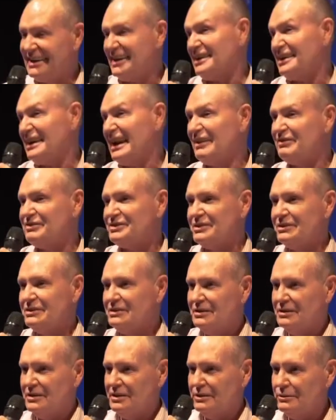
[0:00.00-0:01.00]
And I laughed.
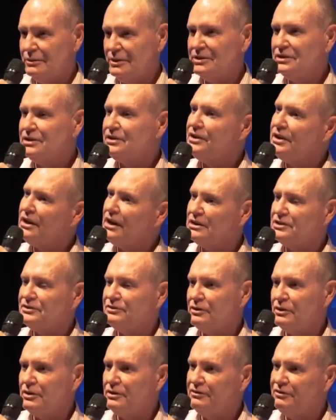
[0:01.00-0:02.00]
He went, do you think that's
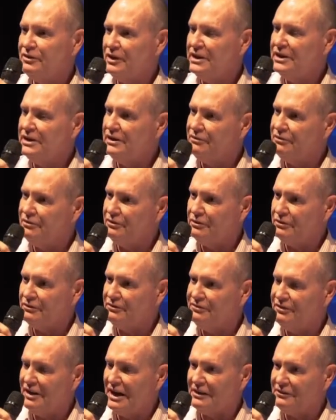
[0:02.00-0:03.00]
fucking funny, you
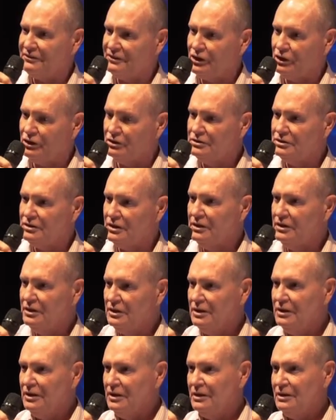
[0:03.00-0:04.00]
fat cunt?
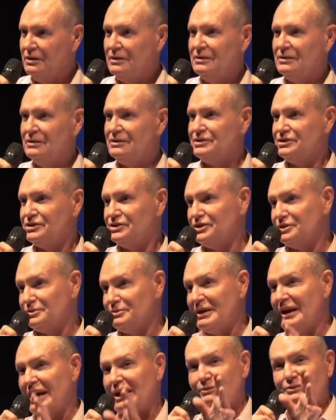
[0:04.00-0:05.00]
Excuse
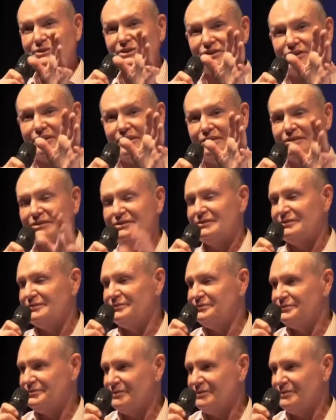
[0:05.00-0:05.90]
me, language, girls.